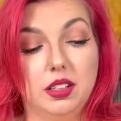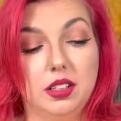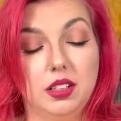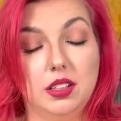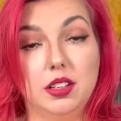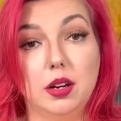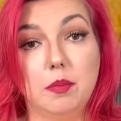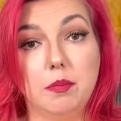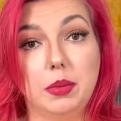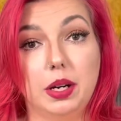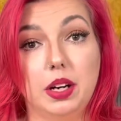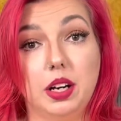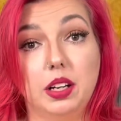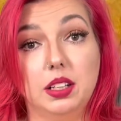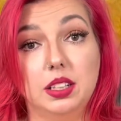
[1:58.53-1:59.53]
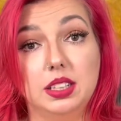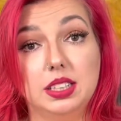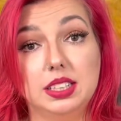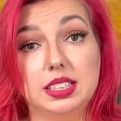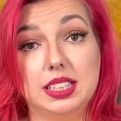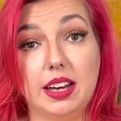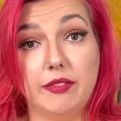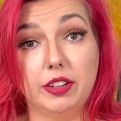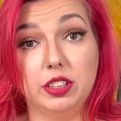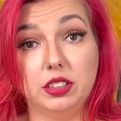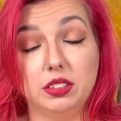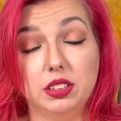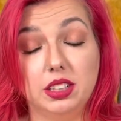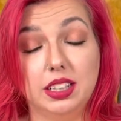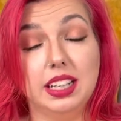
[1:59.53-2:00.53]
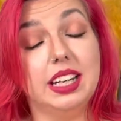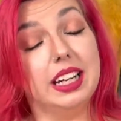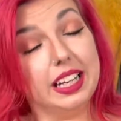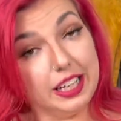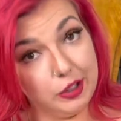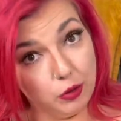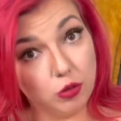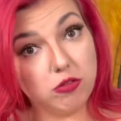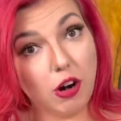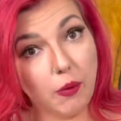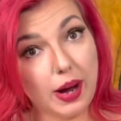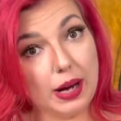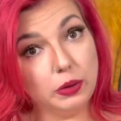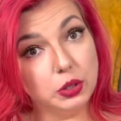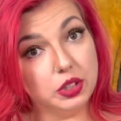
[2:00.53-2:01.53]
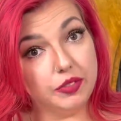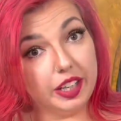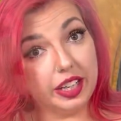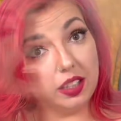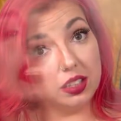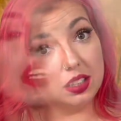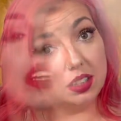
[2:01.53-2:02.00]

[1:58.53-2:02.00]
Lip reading: Number 7. He'll grow out of it. It's a